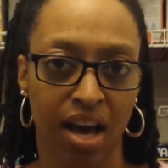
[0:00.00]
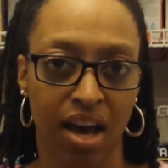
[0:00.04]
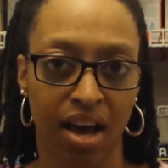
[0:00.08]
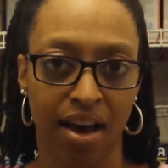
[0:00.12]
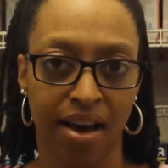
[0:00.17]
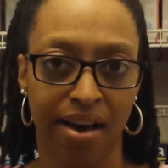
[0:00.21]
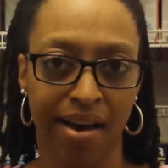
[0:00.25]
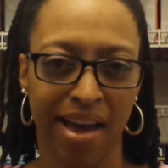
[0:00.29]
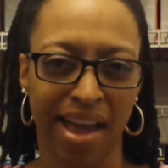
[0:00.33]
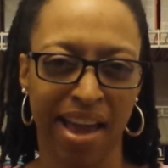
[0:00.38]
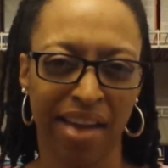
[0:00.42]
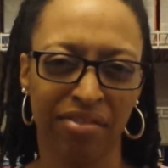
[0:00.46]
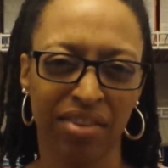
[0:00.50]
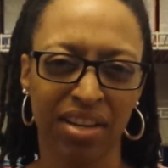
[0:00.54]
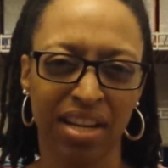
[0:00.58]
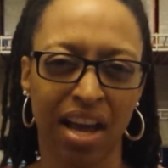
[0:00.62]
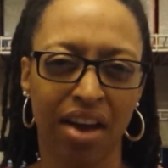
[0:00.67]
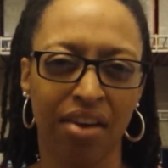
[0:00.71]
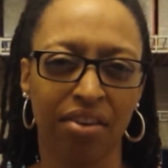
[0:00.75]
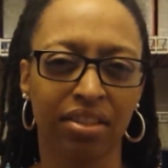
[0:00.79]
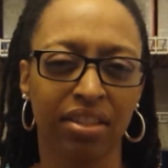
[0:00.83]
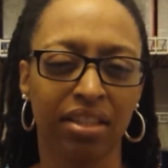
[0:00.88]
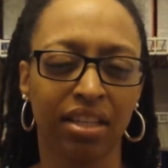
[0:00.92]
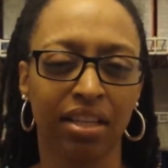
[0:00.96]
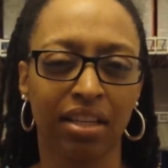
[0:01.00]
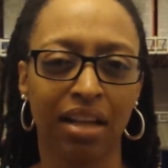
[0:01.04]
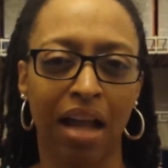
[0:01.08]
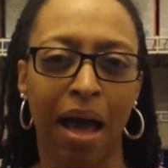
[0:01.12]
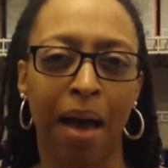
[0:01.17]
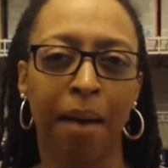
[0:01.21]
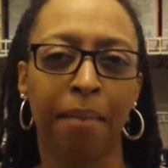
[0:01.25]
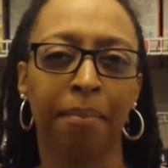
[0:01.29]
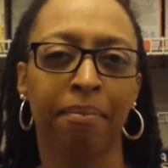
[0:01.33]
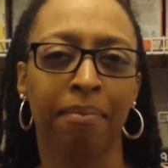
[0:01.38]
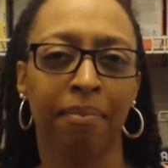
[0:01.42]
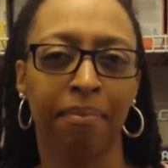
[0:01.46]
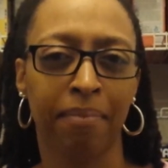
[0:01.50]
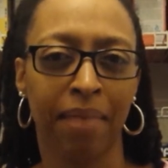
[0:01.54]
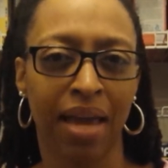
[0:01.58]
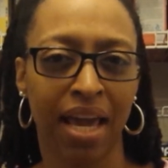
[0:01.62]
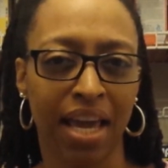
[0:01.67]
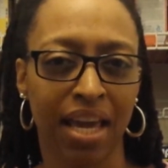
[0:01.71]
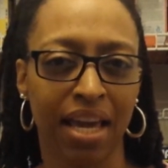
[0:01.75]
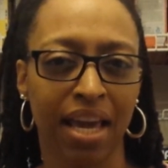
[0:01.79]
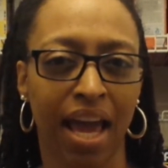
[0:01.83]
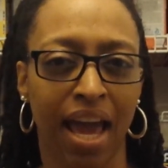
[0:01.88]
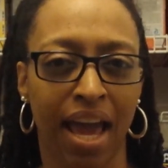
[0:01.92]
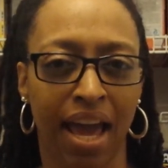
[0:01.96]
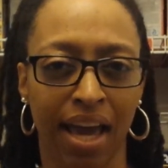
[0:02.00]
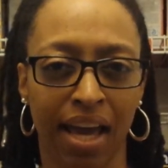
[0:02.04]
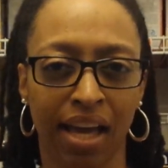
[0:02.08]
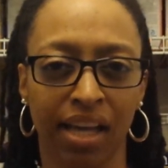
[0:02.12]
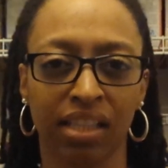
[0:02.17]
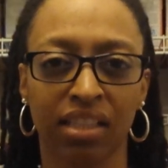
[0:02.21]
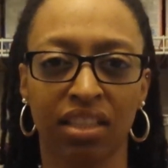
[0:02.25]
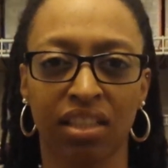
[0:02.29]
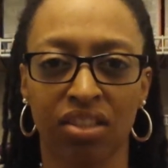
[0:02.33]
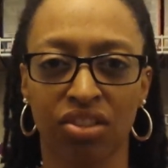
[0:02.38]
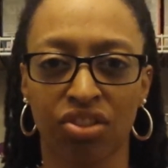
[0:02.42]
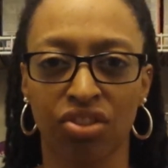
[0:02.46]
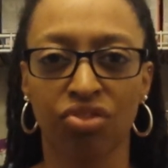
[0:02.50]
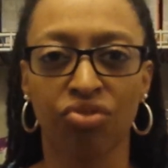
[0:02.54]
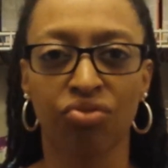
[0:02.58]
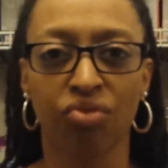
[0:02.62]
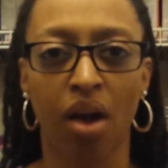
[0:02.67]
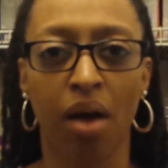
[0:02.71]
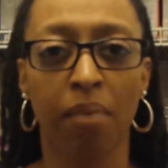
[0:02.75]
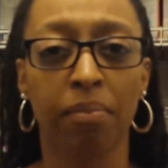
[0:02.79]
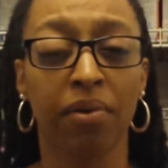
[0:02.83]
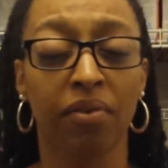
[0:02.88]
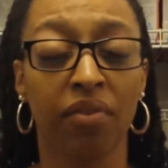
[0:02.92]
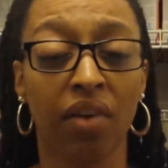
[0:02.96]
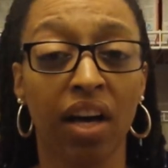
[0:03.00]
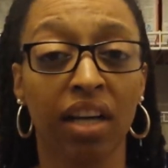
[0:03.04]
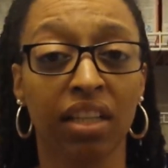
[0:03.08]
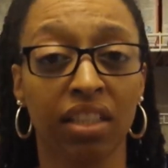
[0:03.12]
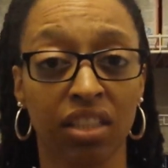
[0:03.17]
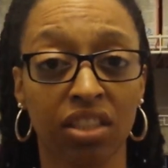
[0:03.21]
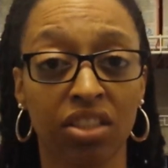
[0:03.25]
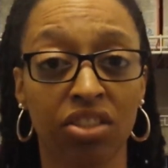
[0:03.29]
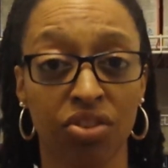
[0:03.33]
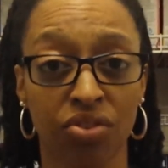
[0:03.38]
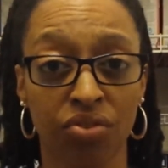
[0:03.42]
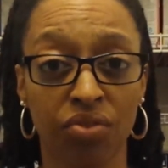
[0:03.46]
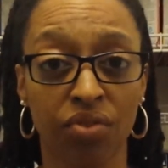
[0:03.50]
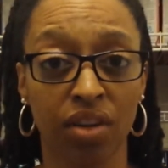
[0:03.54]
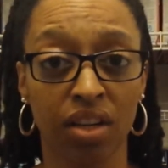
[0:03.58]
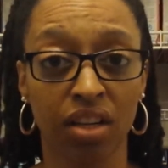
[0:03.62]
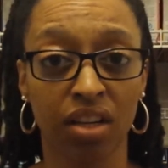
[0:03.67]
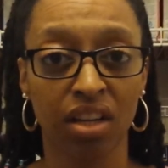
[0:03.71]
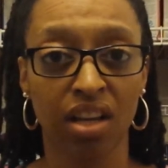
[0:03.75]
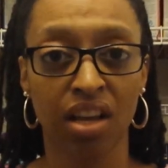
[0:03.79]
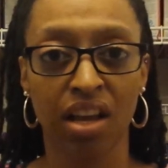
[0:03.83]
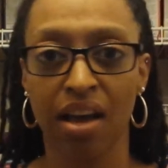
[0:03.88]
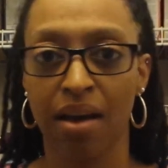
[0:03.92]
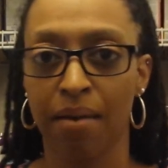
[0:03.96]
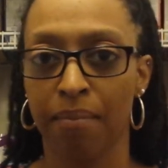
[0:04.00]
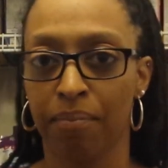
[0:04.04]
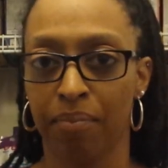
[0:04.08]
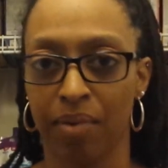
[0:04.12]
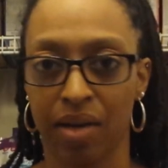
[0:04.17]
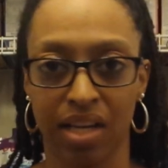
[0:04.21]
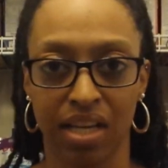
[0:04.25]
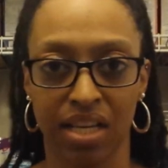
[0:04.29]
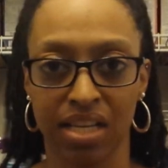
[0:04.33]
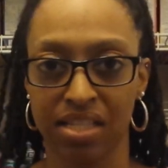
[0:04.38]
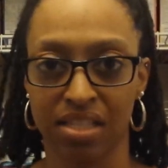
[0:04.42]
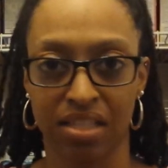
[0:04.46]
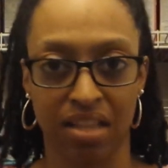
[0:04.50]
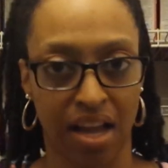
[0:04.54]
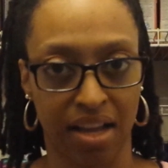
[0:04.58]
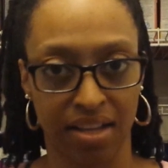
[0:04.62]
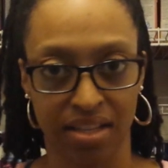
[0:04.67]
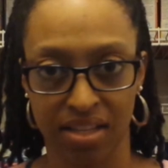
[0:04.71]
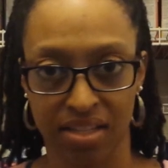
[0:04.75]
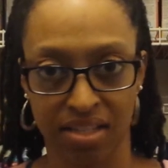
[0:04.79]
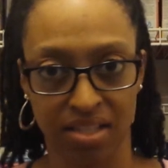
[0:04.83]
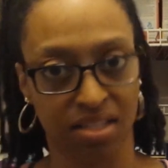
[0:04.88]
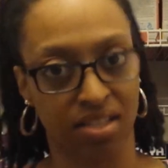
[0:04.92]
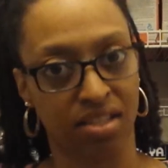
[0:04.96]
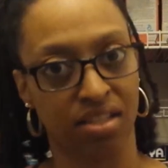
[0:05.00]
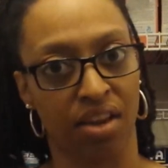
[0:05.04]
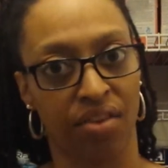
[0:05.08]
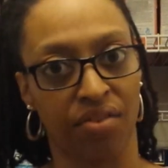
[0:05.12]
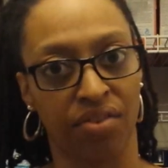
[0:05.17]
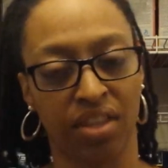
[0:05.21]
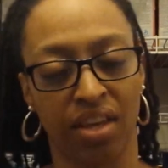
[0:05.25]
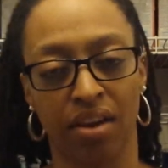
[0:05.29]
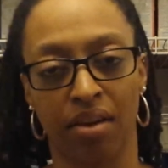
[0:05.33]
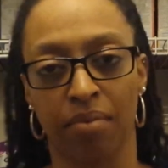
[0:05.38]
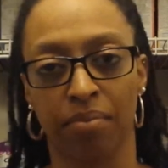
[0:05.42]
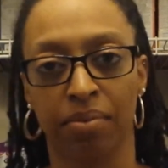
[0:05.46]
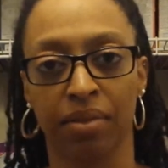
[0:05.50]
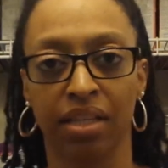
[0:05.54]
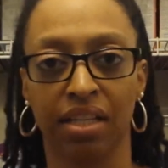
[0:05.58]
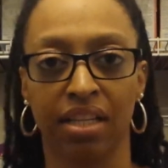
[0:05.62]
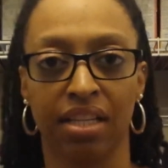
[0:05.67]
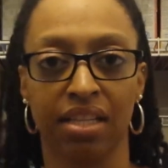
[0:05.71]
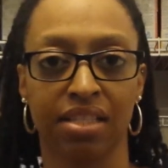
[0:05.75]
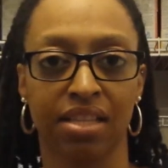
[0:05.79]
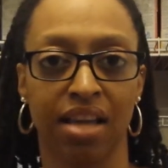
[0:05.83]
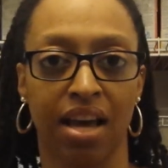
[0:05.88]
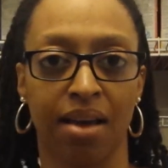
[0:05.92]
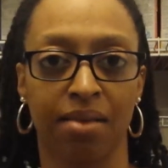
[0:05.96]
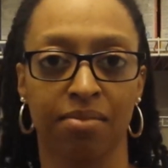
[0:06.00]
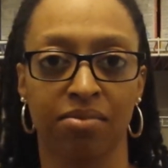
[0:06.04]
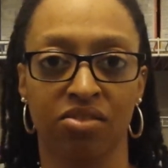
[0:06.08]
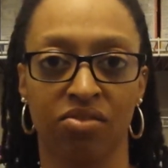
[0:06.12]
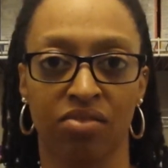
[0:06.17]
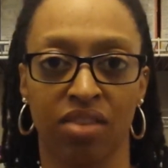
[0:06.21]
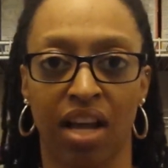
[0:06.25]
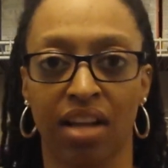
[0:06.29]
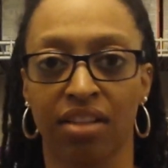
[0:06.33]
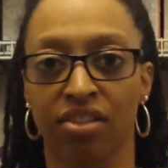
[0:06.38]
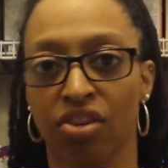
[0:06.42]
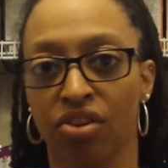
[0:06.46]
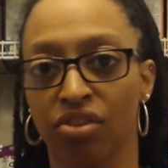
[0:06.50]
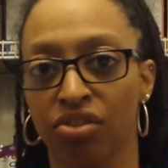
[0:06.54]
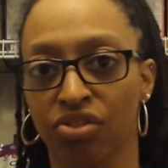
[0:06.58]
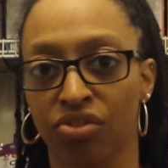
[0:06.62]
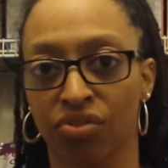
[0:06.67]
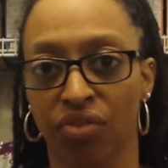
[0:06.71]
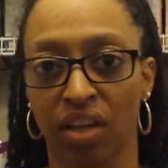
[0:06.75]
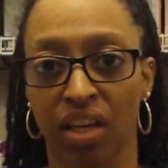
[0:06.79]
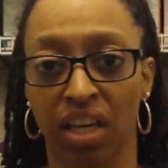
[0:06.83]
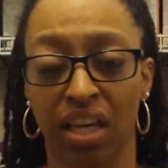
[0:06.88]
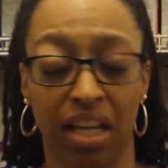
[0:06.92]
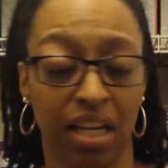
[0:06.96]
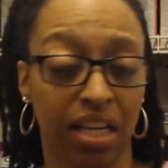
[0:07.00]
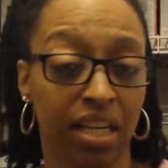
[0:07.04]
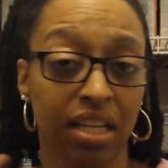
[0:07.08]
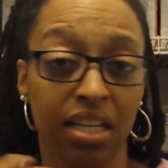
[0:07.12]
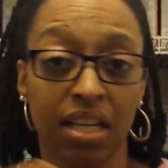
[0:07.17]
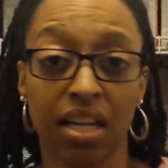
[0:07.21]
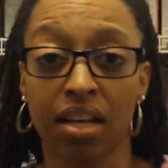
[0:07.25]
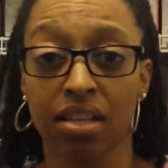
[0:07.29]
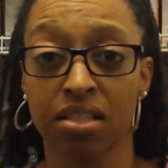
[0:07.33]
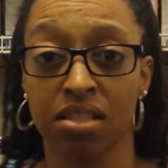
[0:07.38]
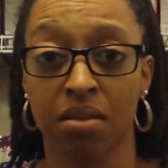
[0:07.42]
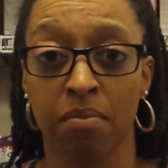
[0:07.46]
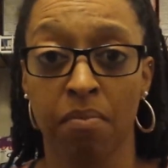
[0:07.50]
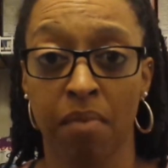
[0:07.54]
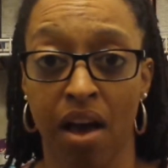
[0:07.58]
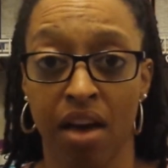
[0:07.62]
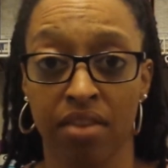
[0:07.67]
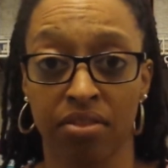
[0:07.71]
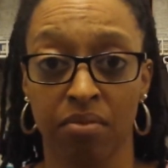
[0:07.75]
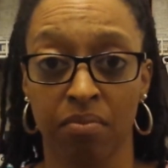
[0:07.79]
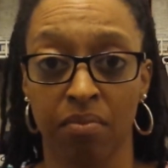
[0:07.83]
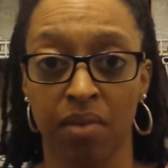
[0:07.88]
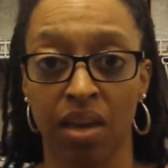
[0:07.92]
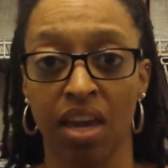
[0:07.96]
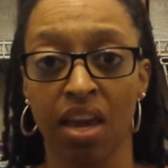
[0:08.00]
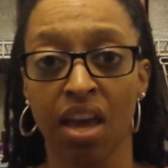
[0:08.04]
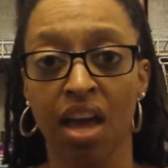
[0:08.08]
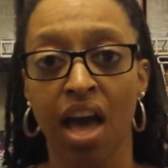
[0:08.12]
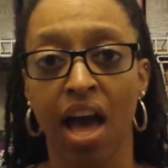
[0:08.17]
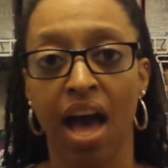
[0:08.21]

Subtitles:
Every now and then, I may add just a drop of honey to it, but it's not necessary. There are plenty of times when I don't drink it, and it doesn't bother me.